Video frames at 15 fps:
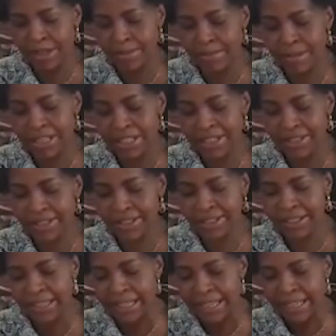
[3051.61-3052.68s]

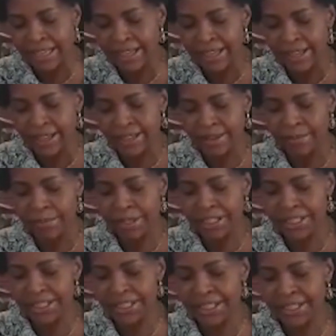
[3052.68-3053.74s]
Minister of the
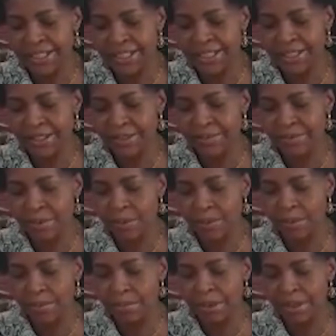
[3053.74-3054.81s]
Presidency for
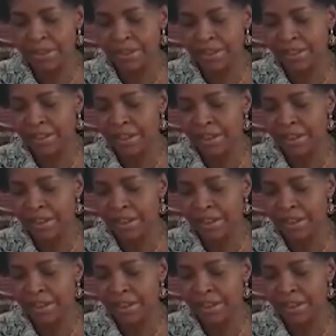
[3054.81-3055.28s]
Women,